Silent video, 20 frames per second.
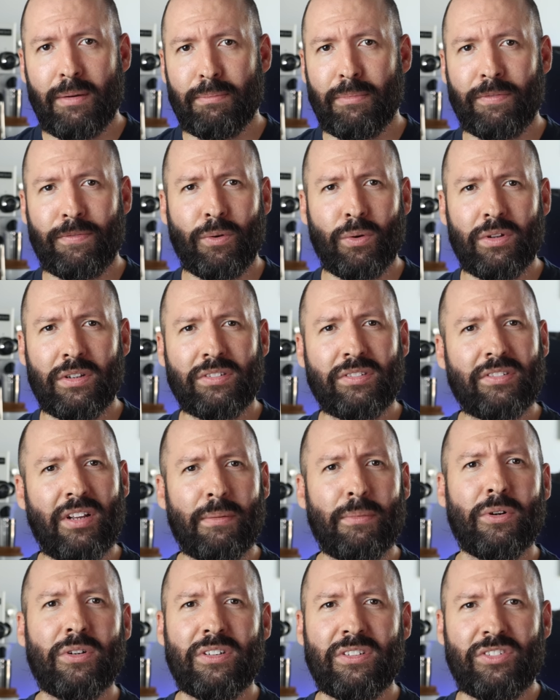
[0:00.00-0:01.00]
before the
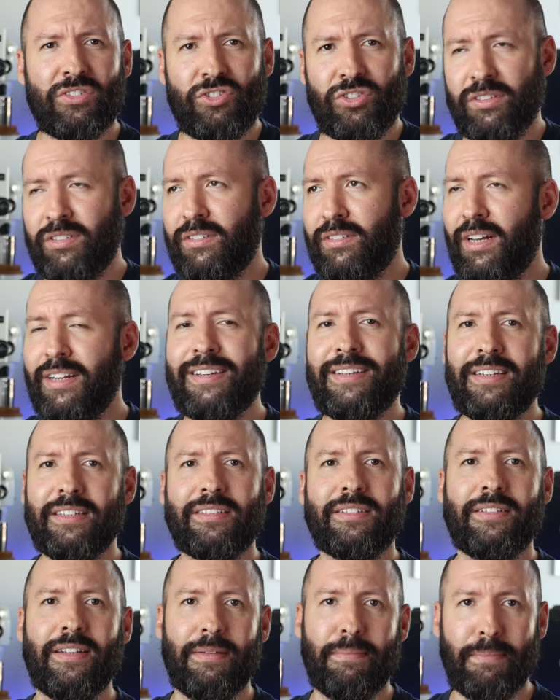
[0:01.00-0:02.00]
summer is just a
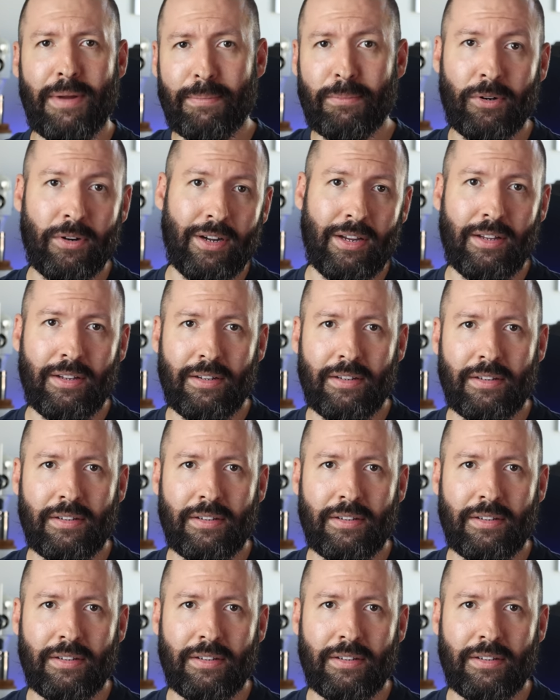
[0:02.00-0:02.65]
distant memory.